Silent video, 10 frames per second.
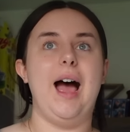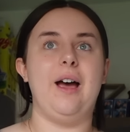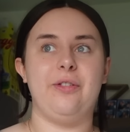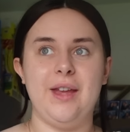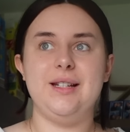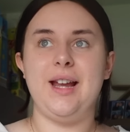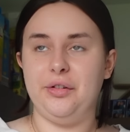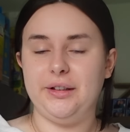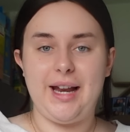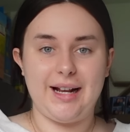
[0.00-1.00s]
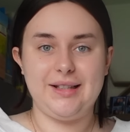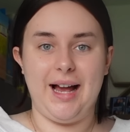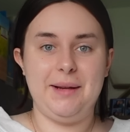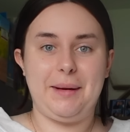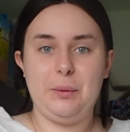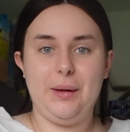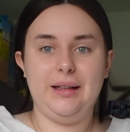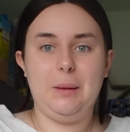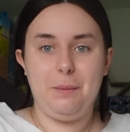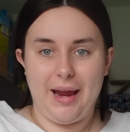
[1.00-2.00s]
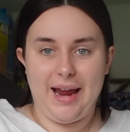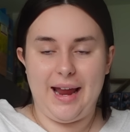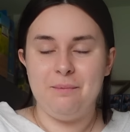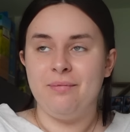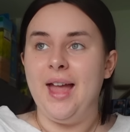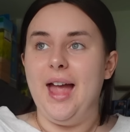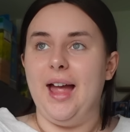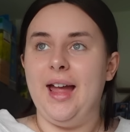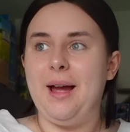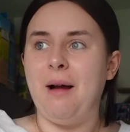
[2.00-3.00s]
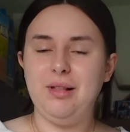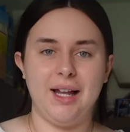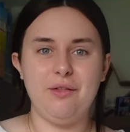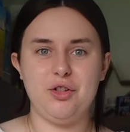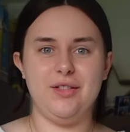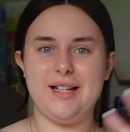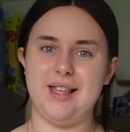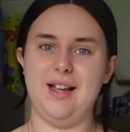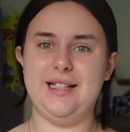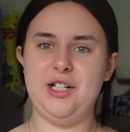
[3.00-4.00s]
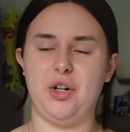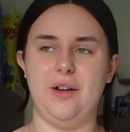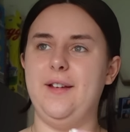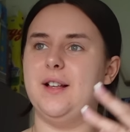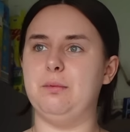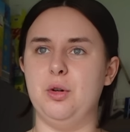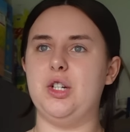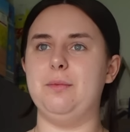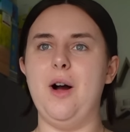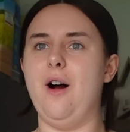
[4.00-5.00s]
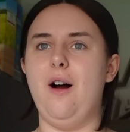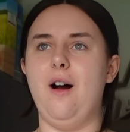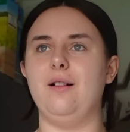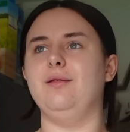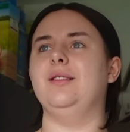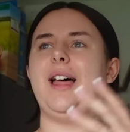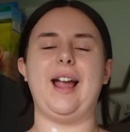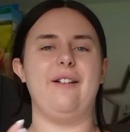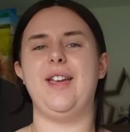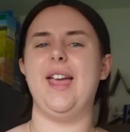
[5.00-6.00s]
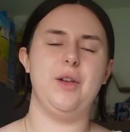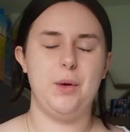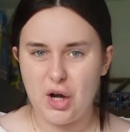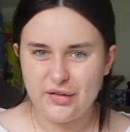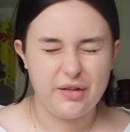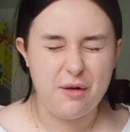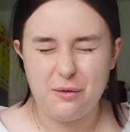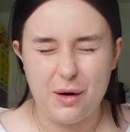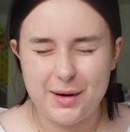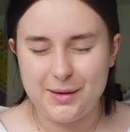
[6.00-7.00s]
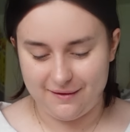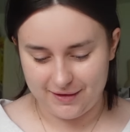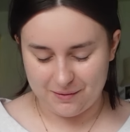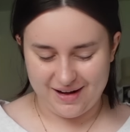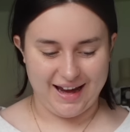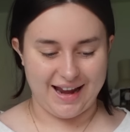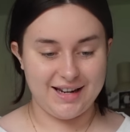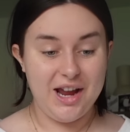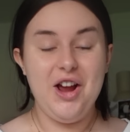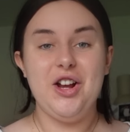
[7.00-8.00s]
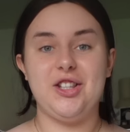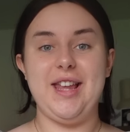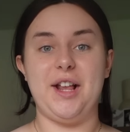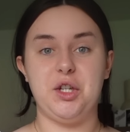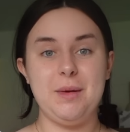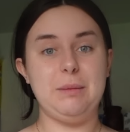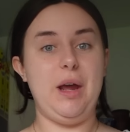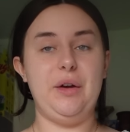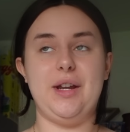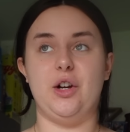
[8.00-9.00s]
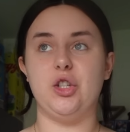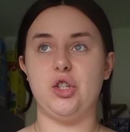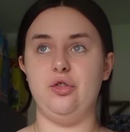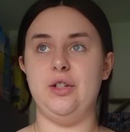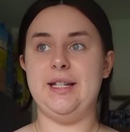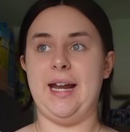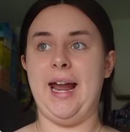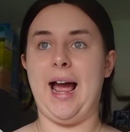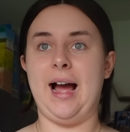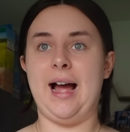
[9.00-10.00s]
I think definitely next time I will pay. I'm glad I've done this little intro. It feels much more like I've gave you an overview of what we're doing for the weekend. So yeah, Jimmy's birthday on Sunday.